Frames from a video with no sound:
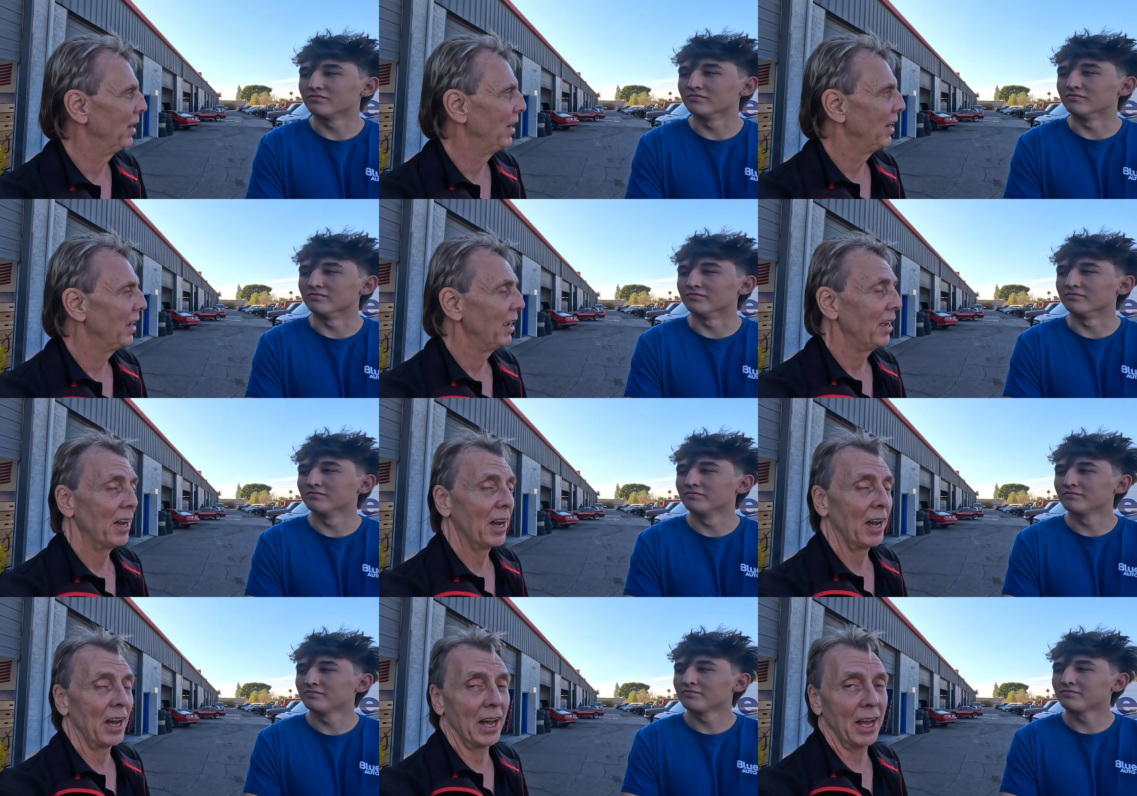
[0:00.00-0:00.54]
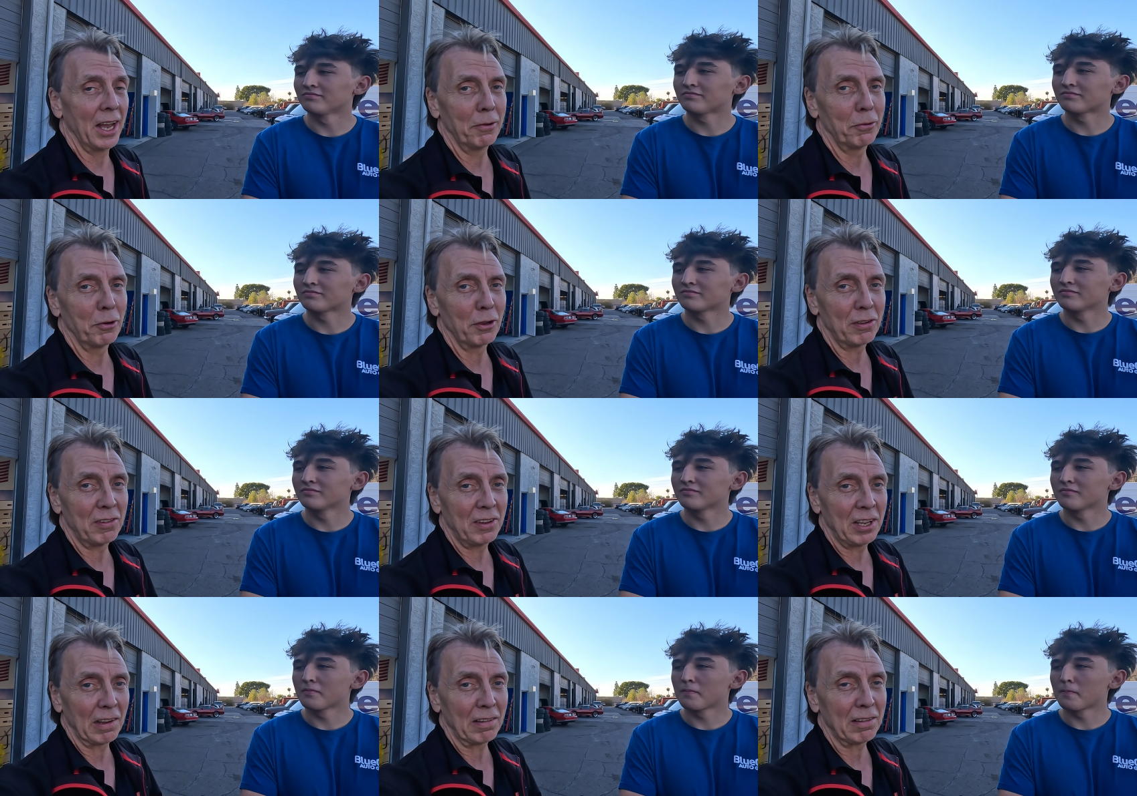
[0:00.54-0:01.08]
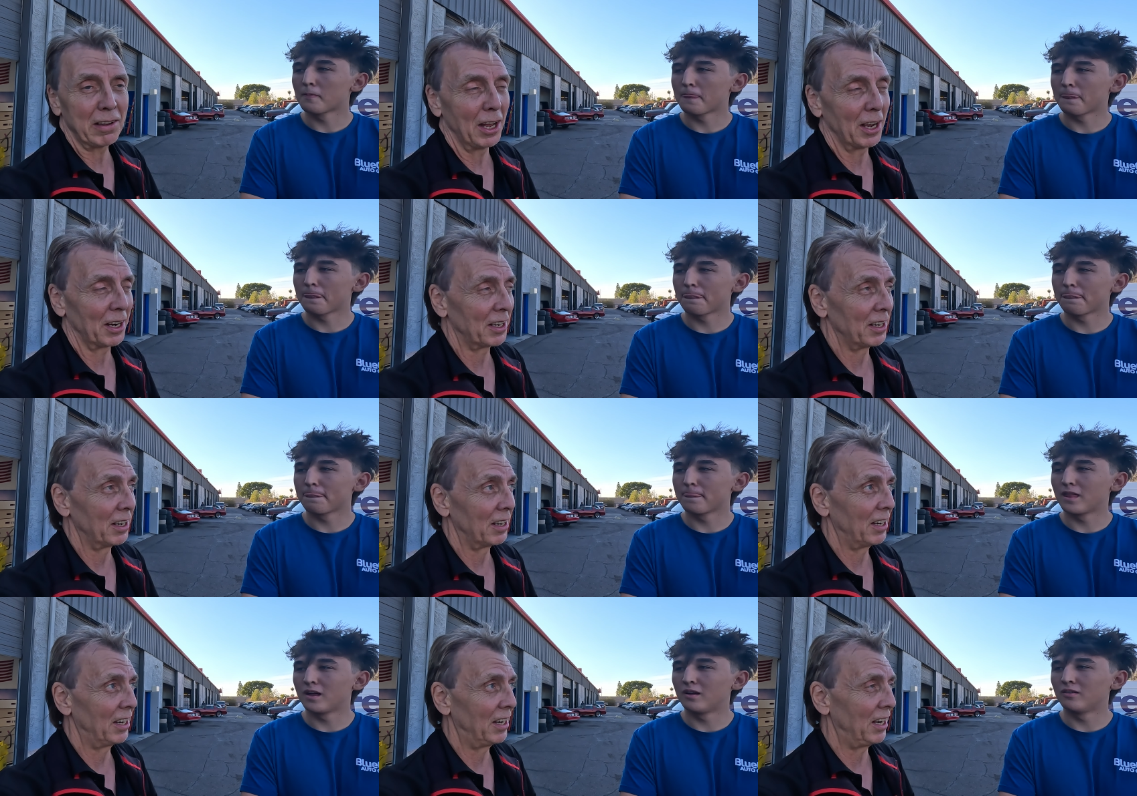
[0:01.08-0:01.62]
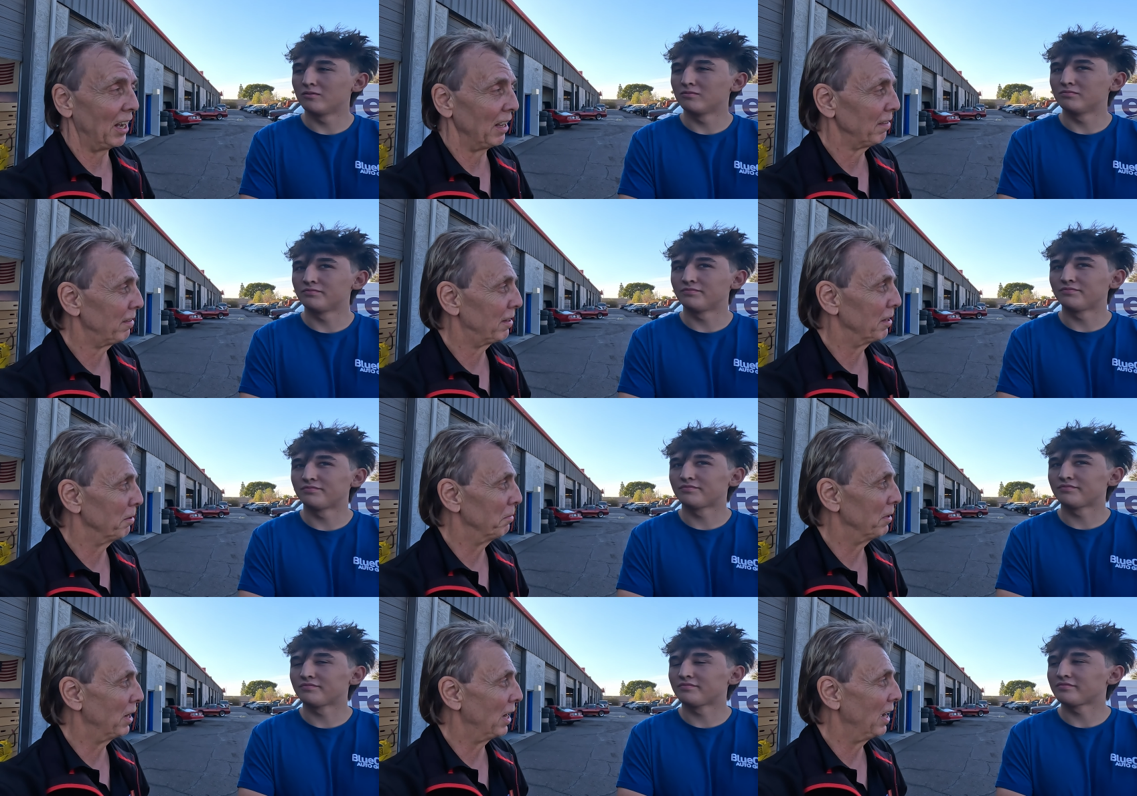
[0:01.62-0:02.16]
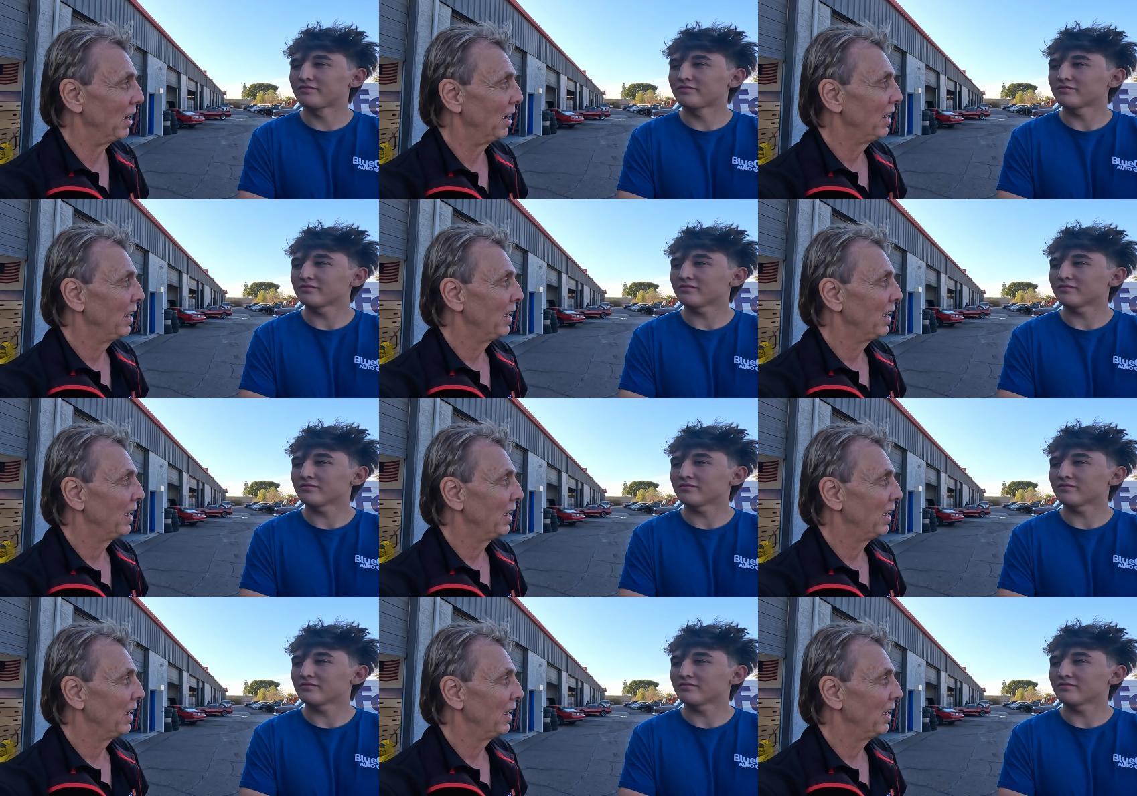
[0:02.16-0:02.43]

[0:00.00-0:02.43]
Speaker 1: Mm-hmm. I was Tesla customer